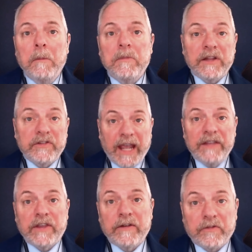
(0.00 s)
Plus,
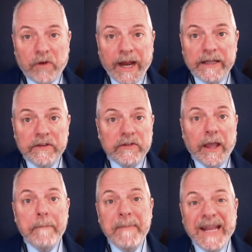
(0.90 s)
Hayes had friends
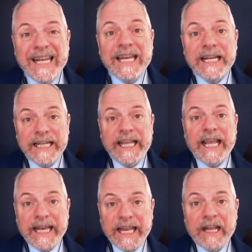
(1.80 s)
immediately
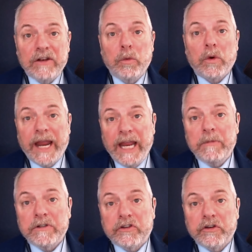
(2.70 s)
at hand who were
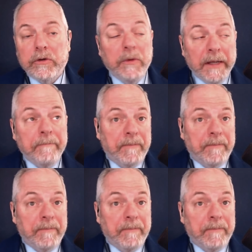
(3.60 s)
able to,